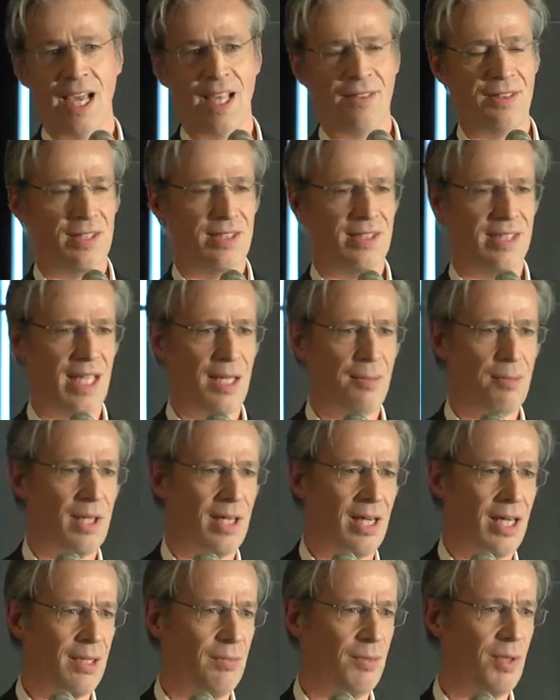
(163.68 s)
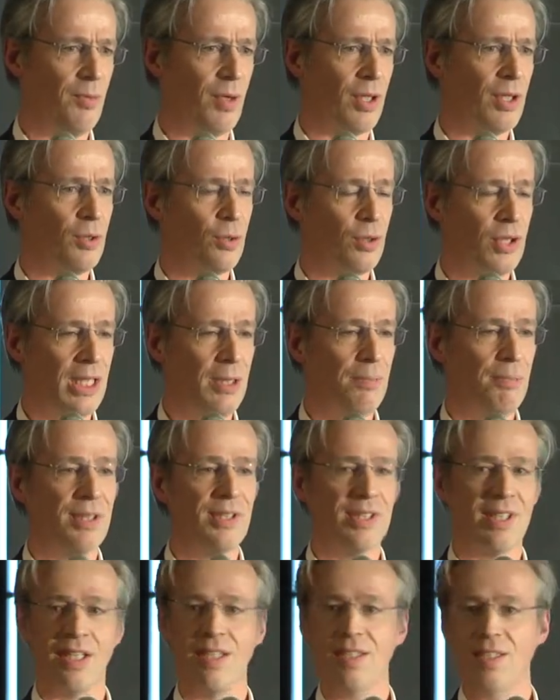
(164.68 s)
At the same time, we want to keep
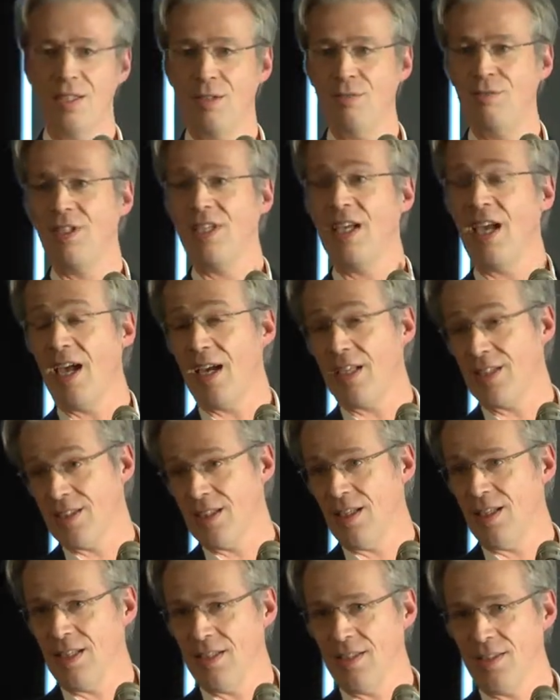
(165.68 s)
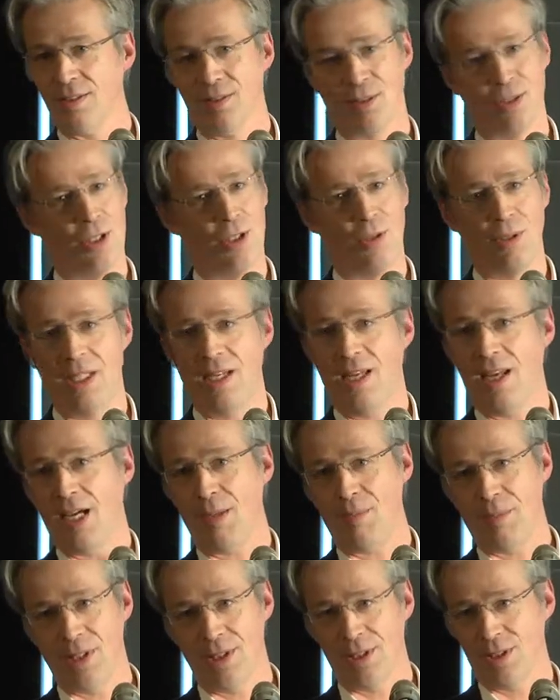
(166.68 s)
scientific excellence. You know, in
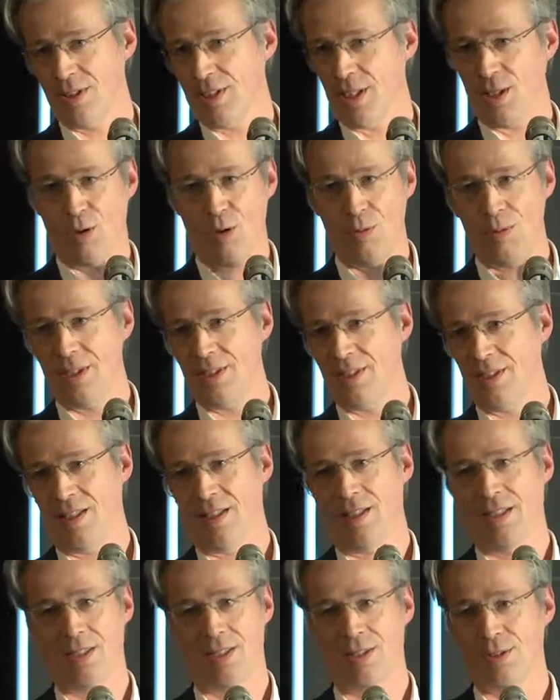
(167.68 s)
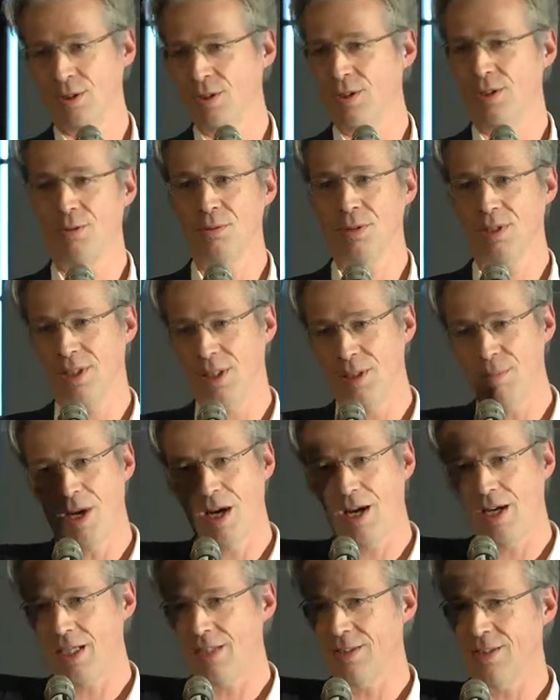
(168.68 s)
Leibniz, they always tell us, you know, keep
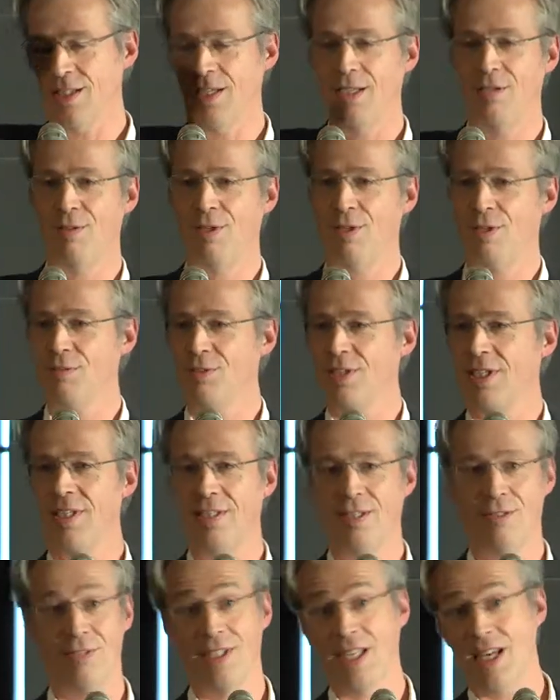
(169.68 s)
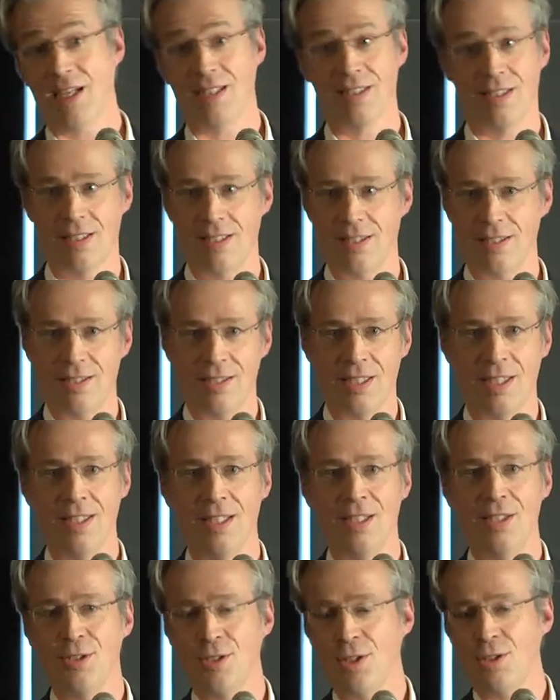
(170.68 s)
highest level of scientific excellence.
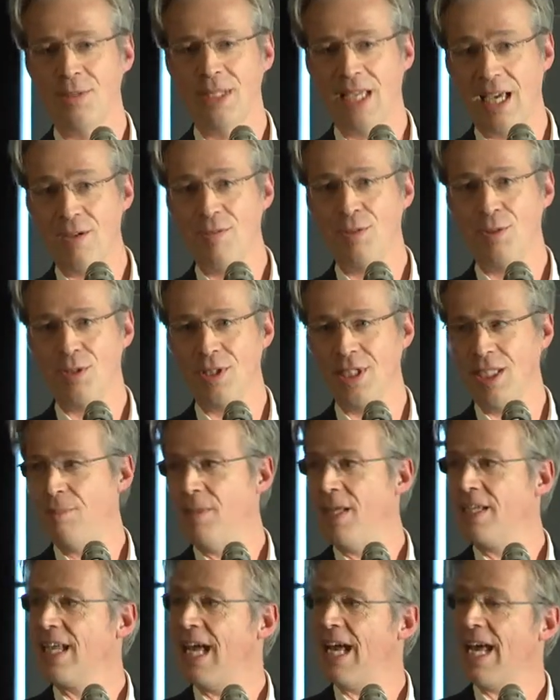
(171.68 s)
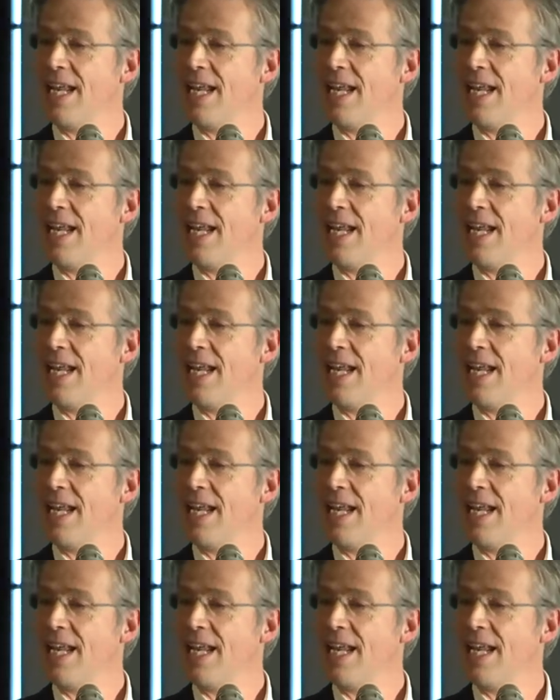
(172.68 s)
So we have to keep that.